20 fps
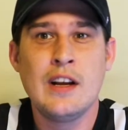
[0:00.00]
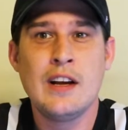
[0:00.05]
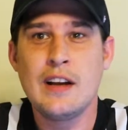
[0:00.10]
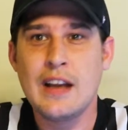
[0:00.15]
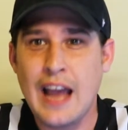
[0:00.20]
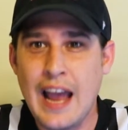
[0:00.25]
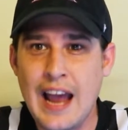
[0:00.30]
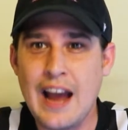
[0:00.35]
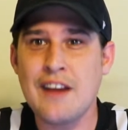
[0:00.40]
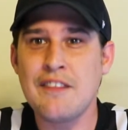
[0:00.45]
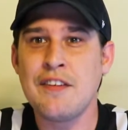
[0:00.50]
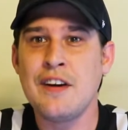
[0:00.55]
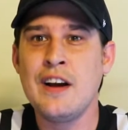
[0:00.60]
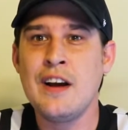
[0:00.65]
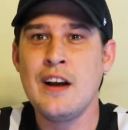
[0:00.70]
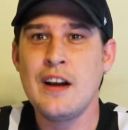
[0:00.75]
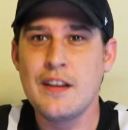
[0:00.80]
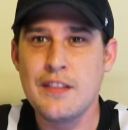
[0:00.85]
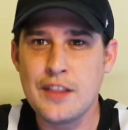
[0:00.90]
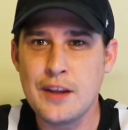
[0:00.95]
Have
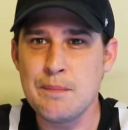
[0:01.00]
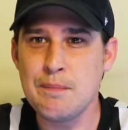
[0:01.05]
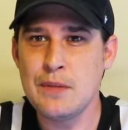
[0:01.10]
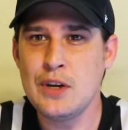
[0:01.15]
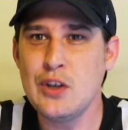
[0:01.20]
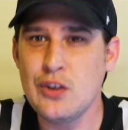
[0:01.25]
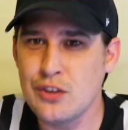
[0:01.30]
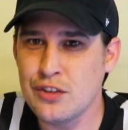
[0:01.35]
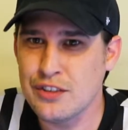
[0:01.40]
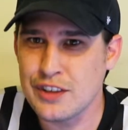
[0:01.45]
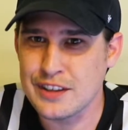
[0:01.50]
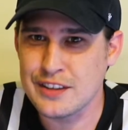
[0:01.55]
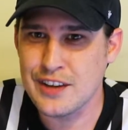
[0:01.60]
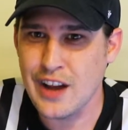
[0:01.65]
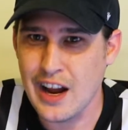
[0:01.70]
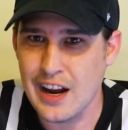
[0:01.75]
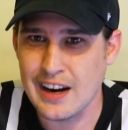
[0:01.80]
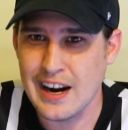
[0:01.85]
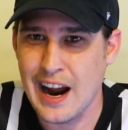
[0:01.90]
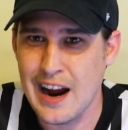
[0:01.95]
the music
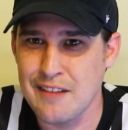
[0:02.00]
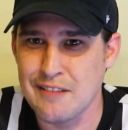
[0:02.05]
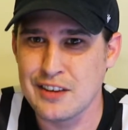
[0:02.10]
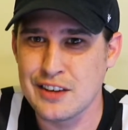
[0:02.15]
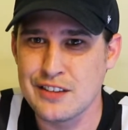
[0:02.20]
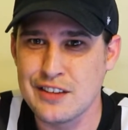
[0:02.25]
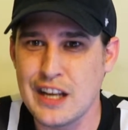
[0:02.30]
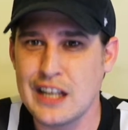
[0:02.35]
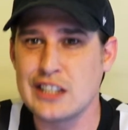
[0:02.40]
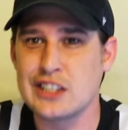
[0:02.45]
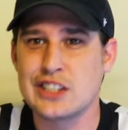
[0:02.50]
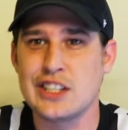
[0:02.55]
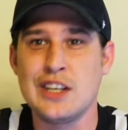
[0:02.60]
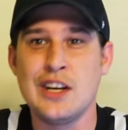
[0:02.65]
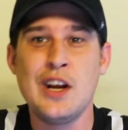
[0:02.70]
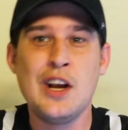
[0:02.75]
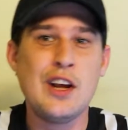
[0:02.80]
conversation.